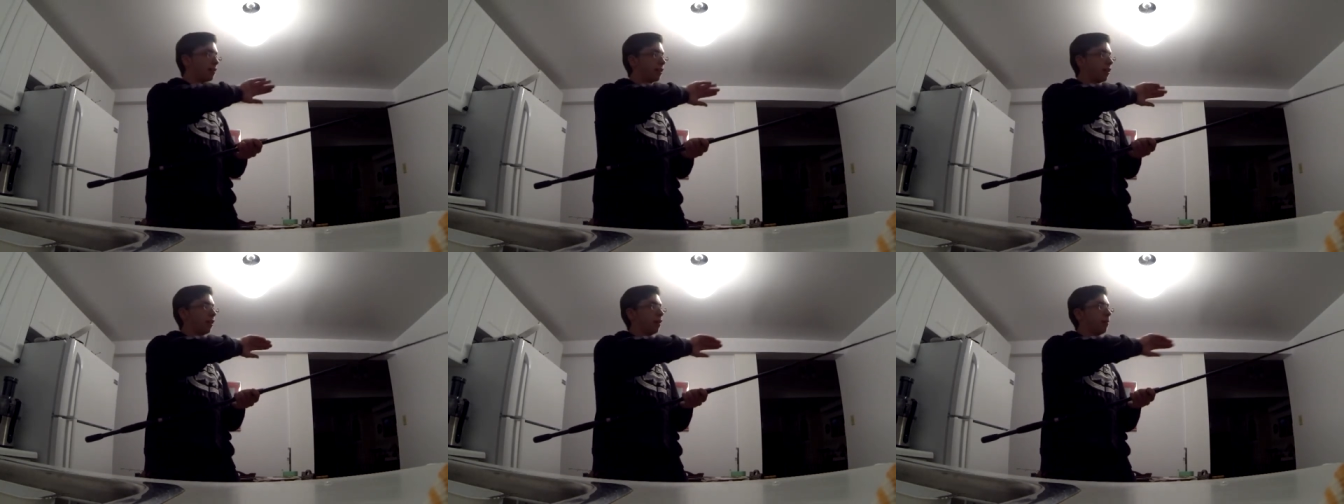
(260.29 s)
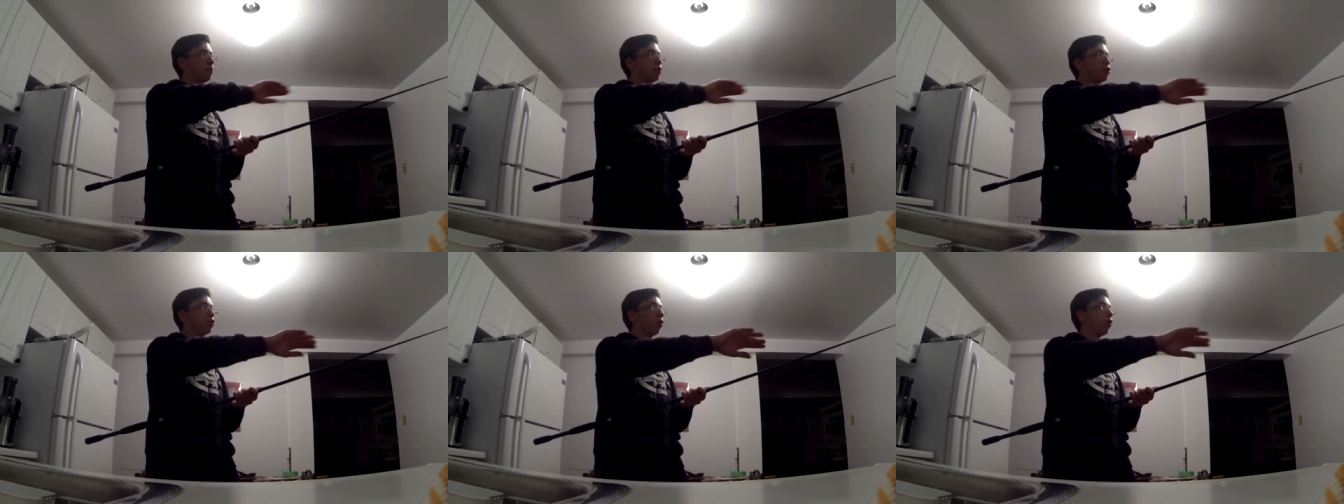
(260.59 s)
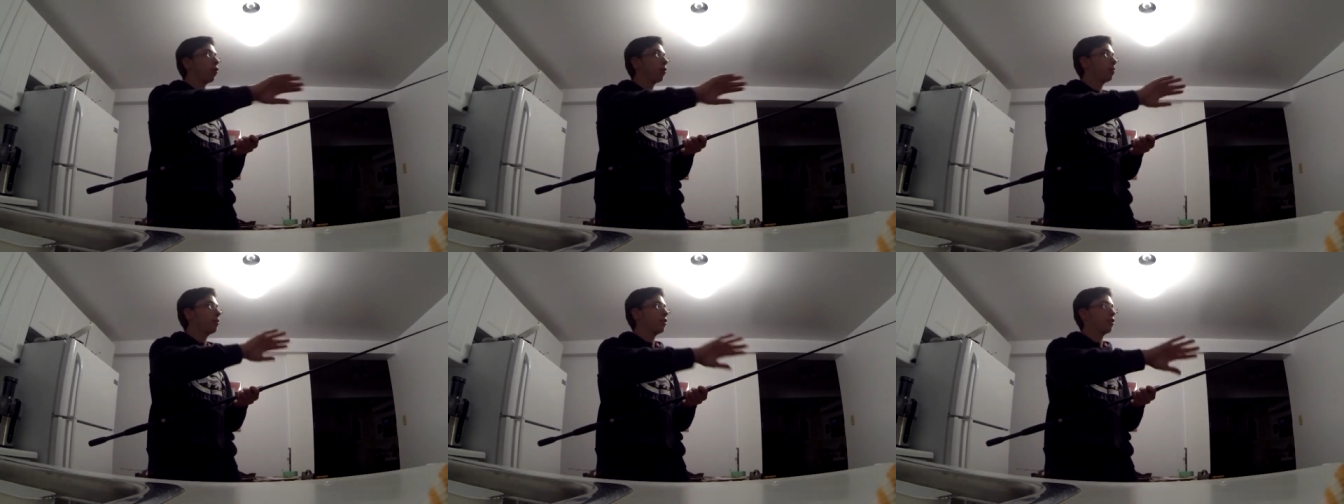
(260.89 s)
It's going to
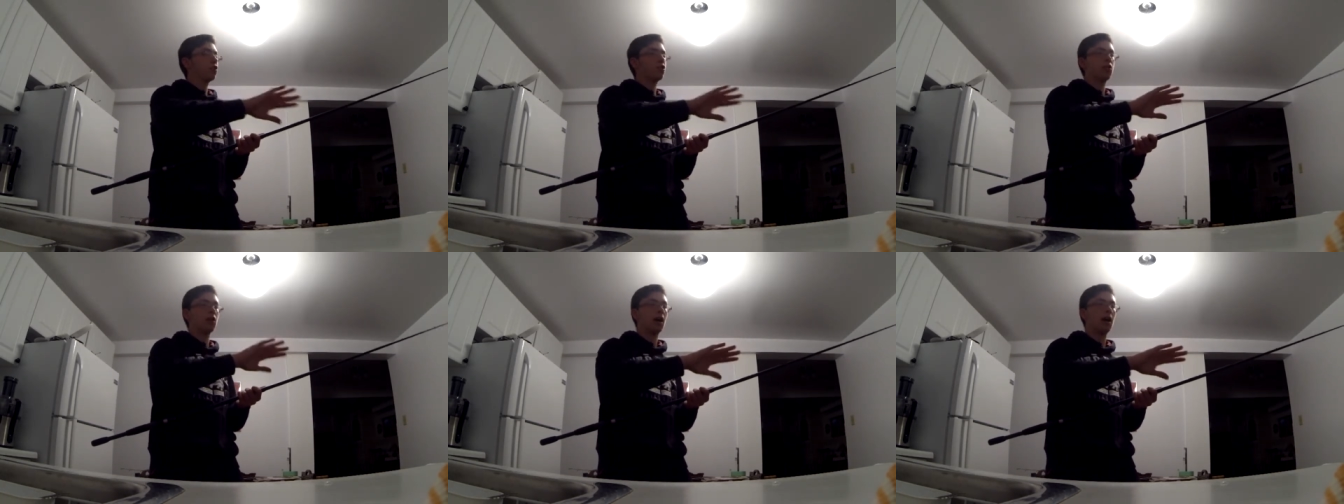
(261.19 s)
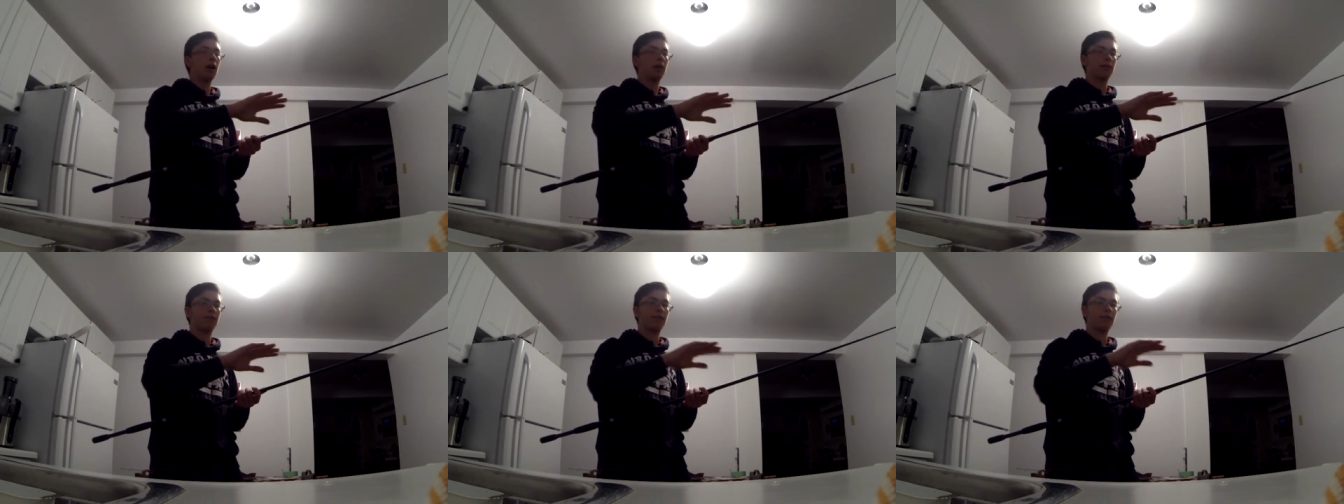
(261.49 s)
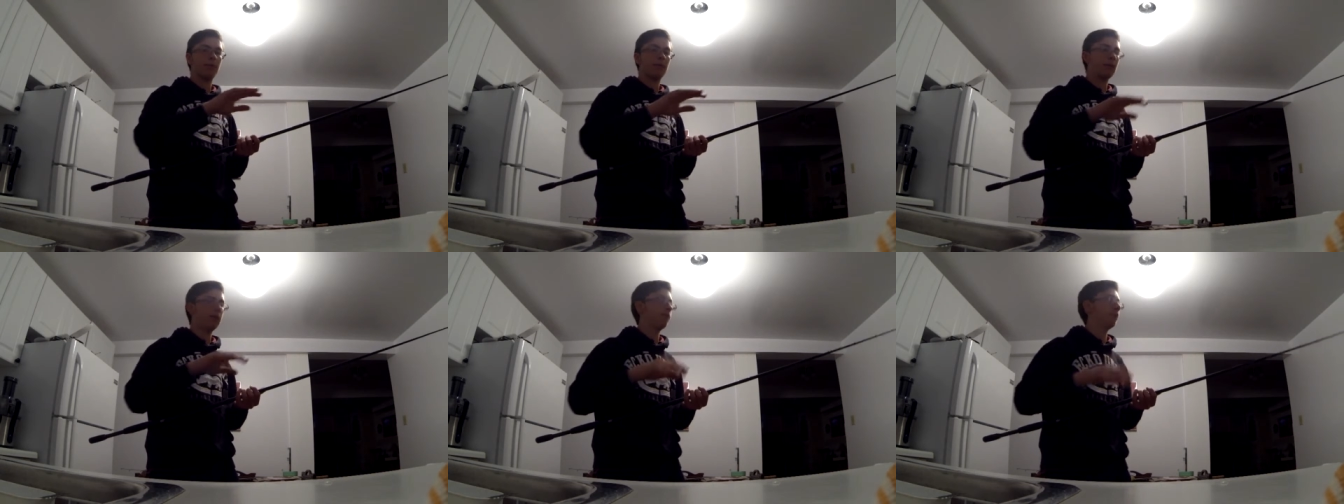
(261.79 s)
absorb the
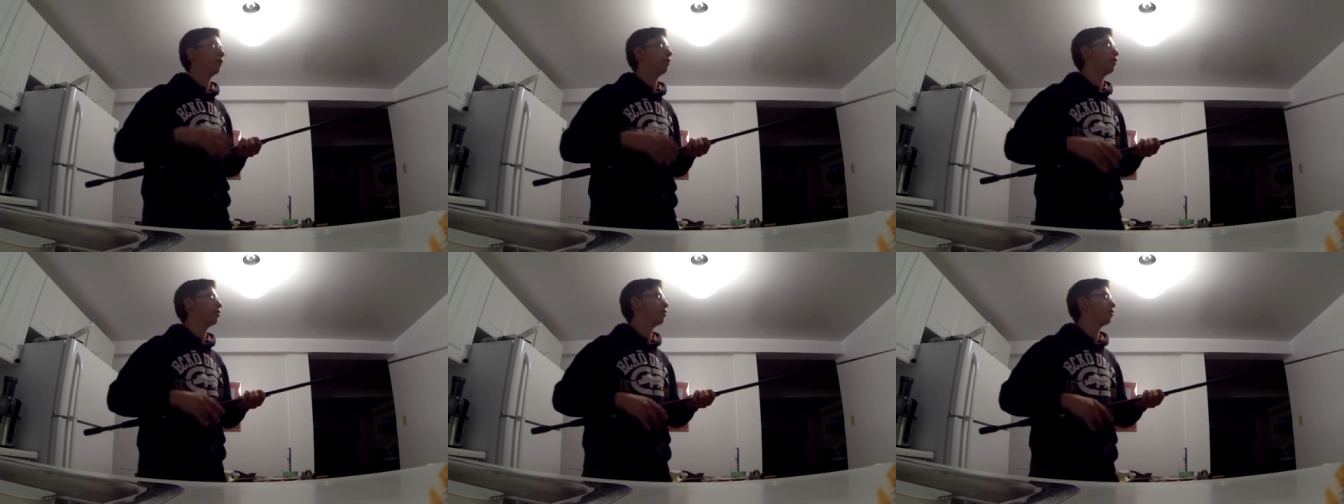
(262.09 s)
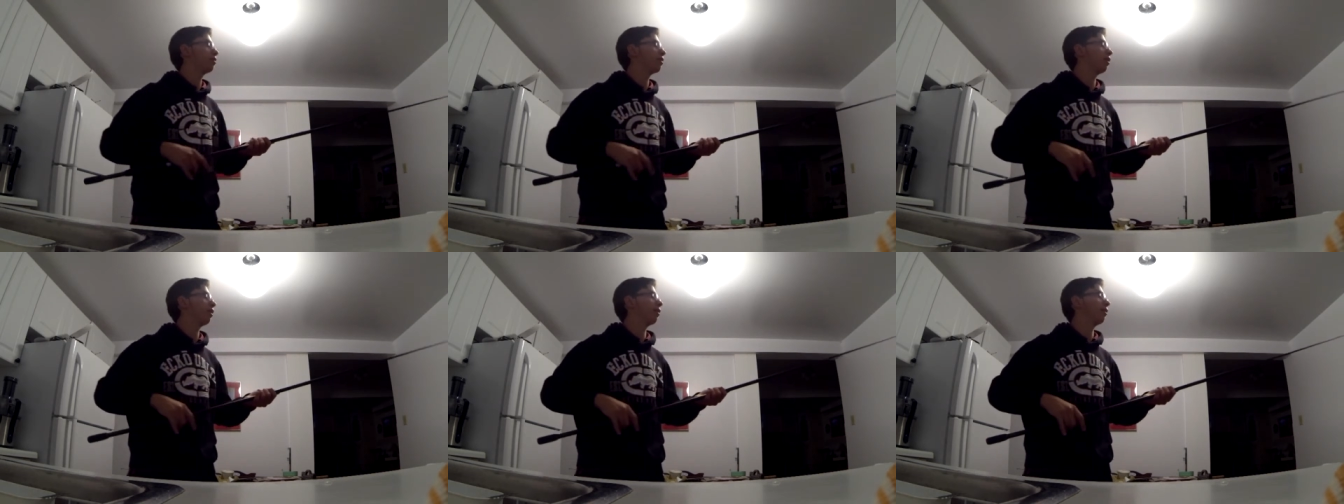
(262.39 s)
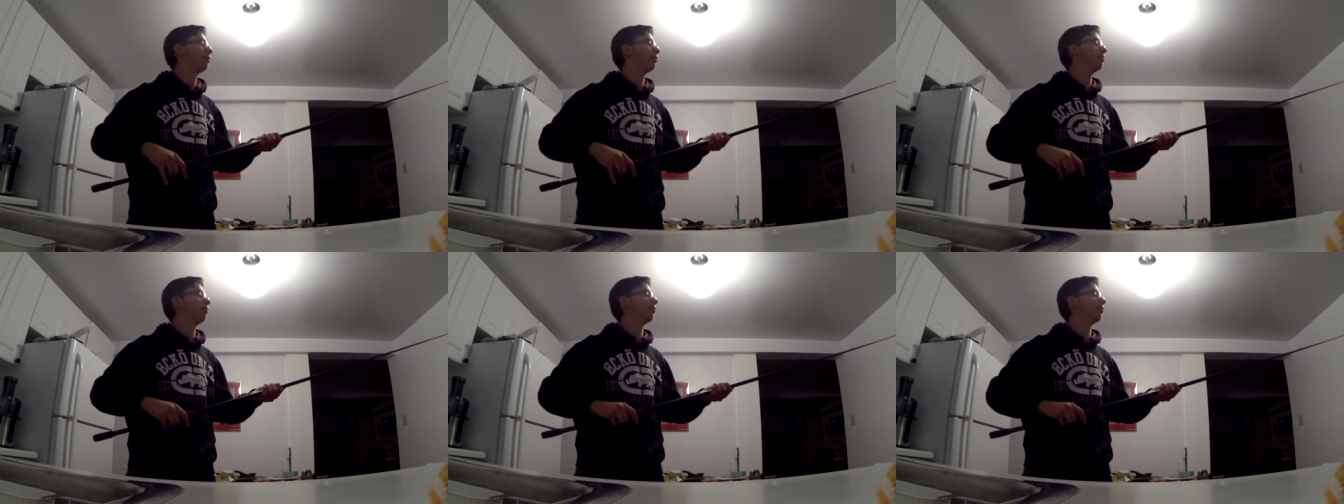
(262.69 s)
shock from that fish